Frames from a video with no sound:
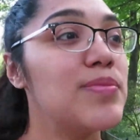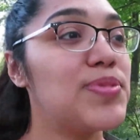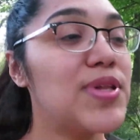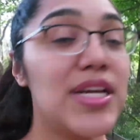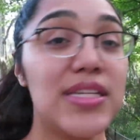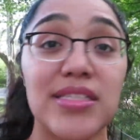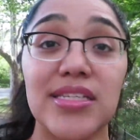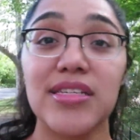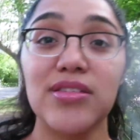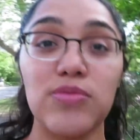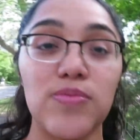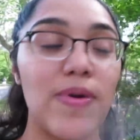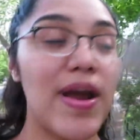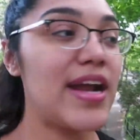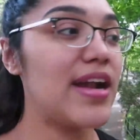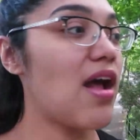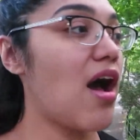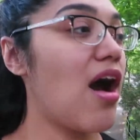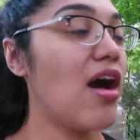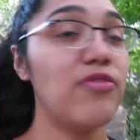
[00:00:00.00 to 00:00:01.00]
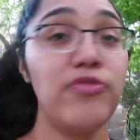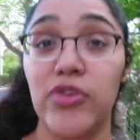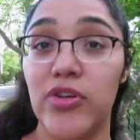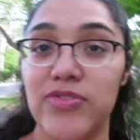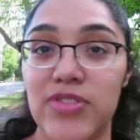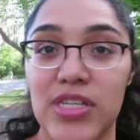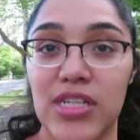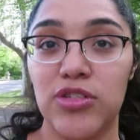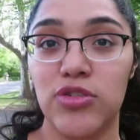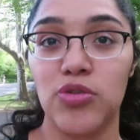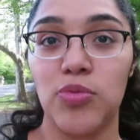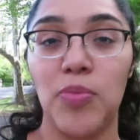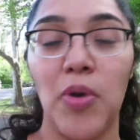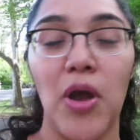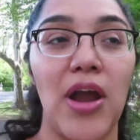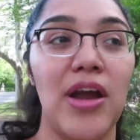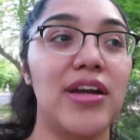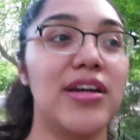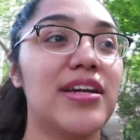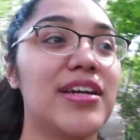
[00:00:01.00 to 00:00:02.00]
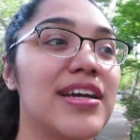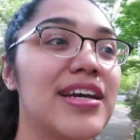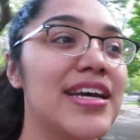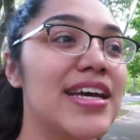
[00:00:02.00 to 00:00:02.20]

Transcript: places right off of Central Park.